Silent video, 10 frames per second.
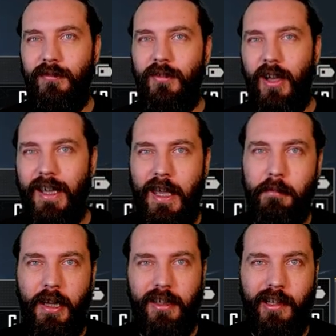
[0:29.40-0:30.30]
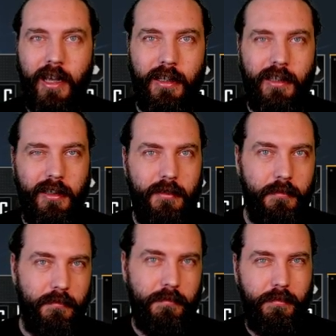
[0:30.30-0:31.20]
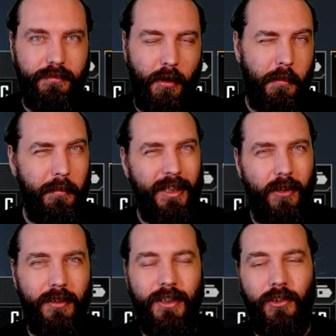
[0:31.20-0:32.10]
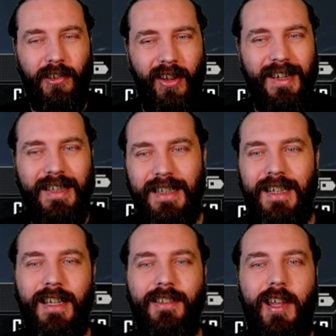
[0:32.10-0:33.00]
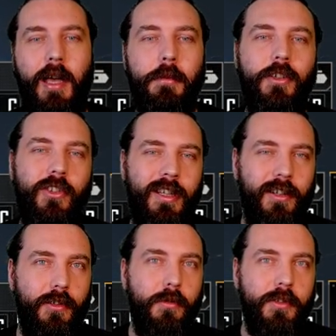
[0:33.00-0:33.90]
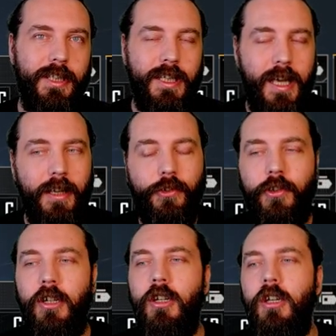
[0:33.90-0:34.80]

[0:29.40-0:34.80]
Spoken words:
I get better tank and probably only slightly less damage than I do on the ES,